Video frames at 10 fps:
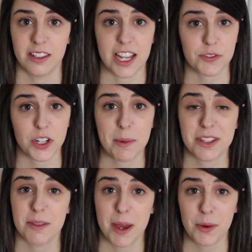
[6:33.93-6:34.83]
Thanks for
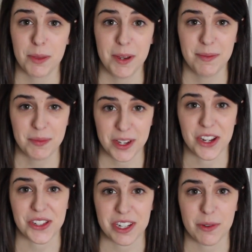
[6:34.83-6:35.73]
coming to the Met with me,
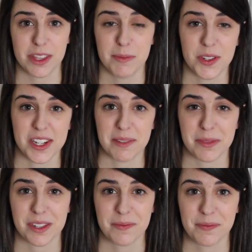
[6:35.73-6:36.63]
and I'll see you at the
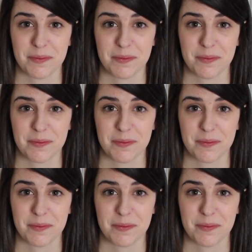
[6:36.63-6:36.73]
museums.